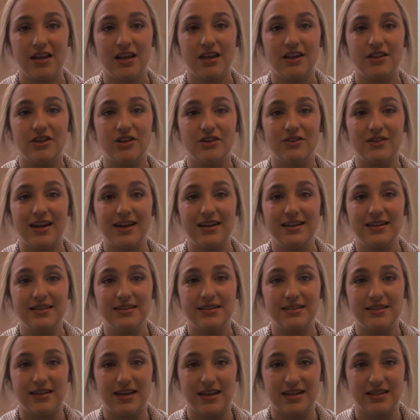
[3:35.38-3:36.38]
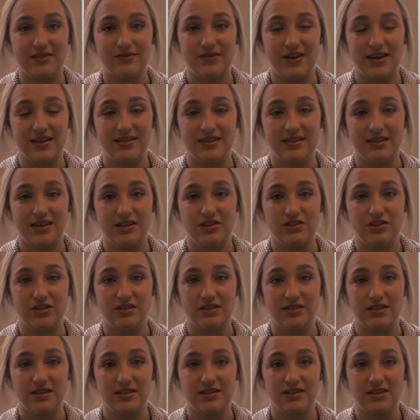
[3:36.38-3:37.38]
The United States vaccination
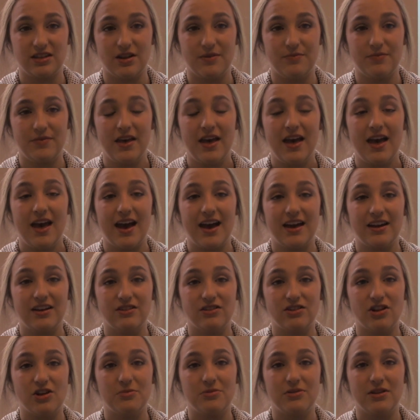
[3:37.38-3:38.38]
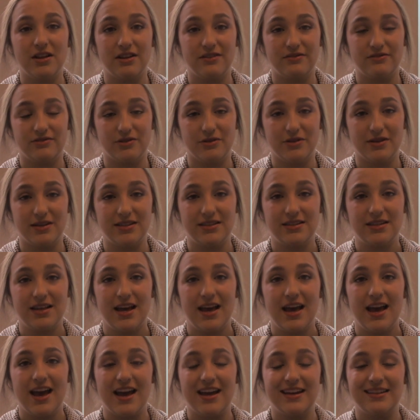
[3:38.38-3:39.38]
system had global influence
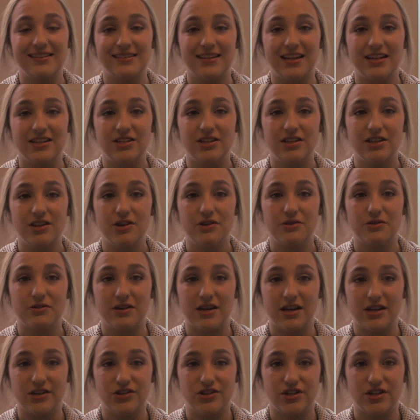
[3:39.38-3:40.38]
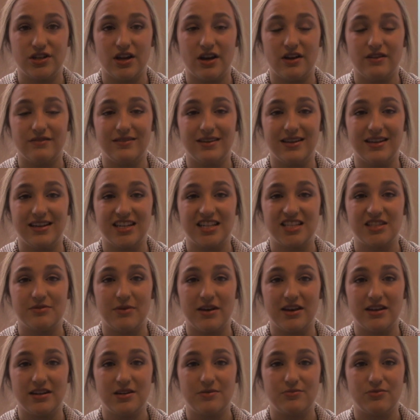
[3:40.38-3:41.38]
and led to the creation of the
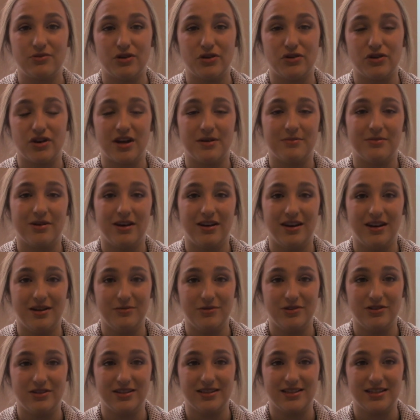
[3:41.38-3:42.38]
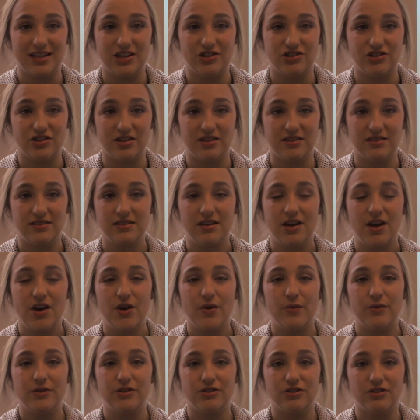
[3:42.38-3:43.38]
expanded program on immunizations,
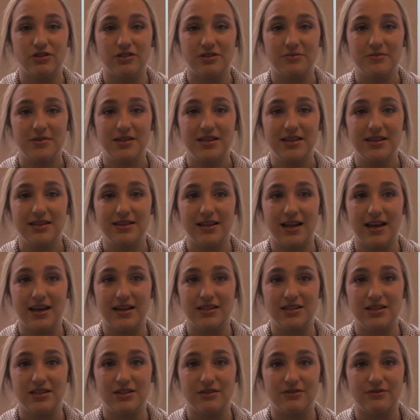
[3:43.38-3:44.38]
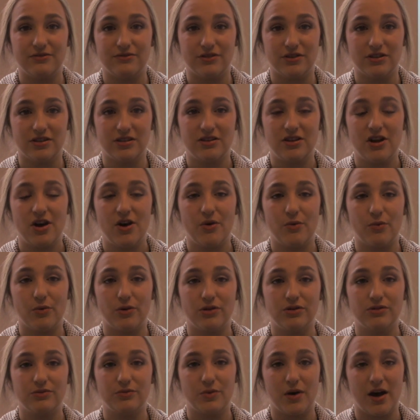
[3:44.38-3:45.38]
which ultimately led to the first
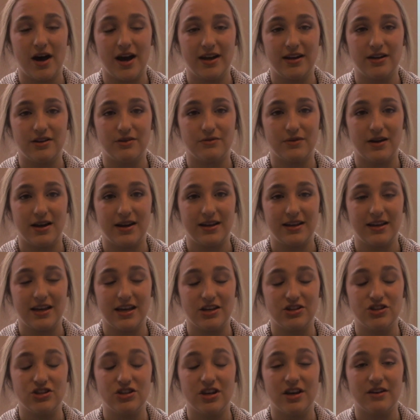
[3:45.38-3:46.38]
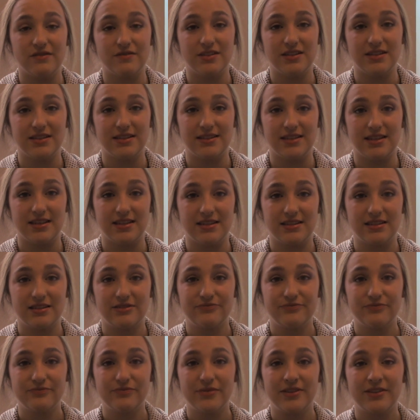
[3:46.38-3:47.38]
worldwide eradication of a disease,
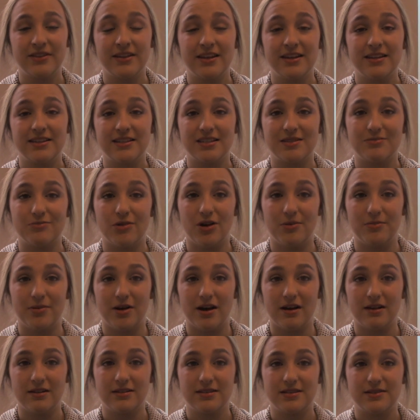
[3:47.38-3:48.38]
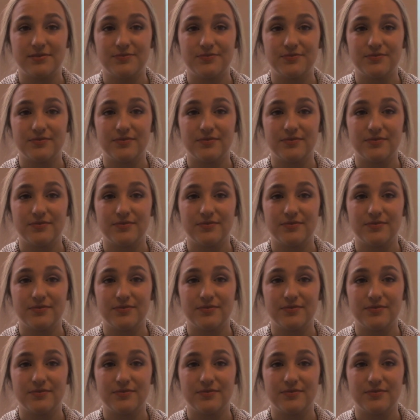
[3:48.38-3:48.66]
smallpox.